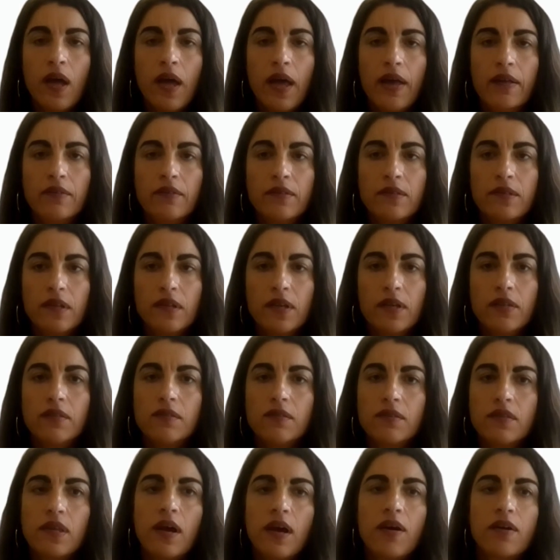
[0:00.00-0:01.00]
and
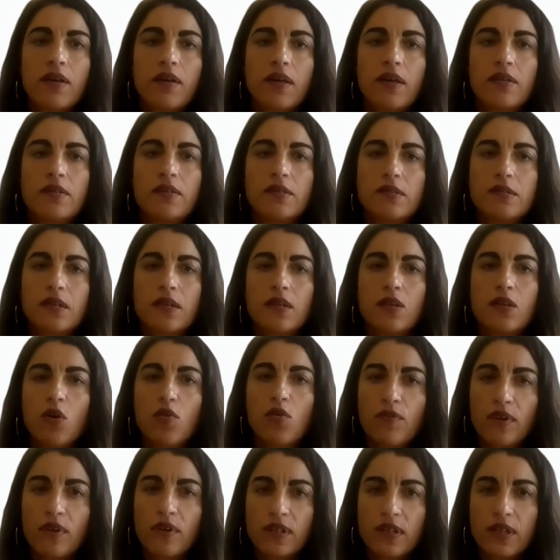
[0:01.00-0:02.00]
it targets
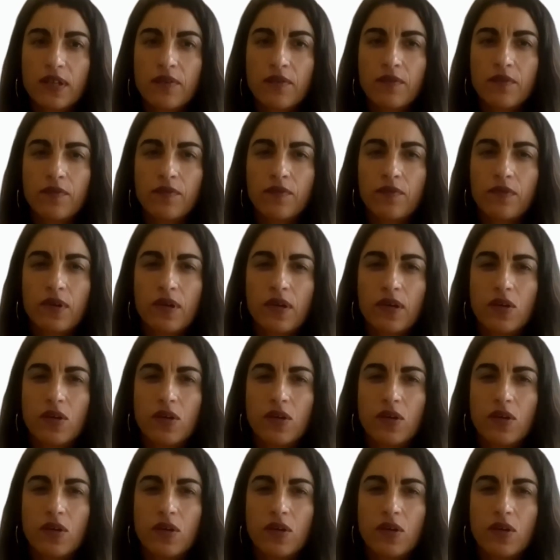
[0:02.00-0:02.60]
innovative